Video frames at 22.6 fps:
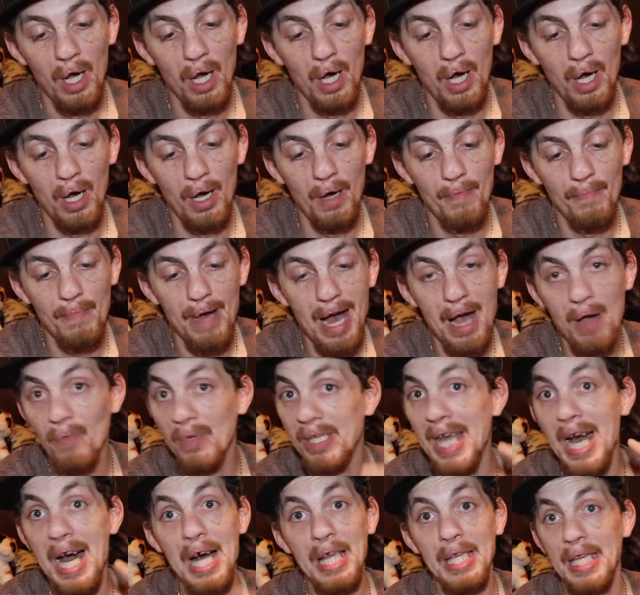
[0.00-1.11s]
I
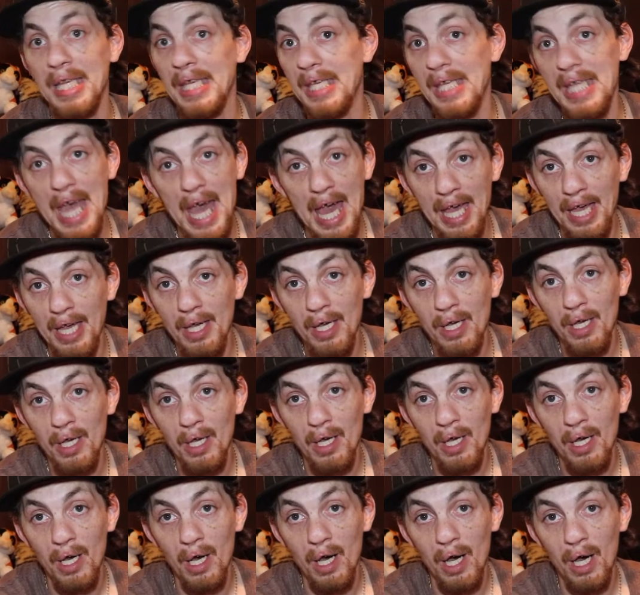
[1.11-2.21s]
was on set
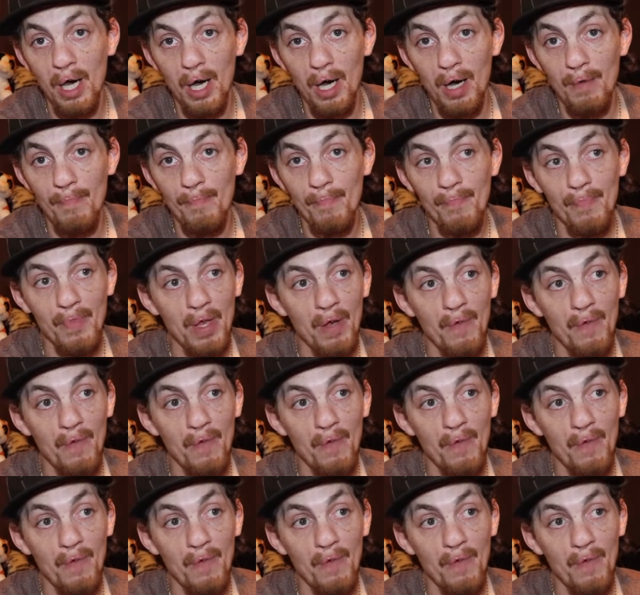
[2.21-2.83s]
for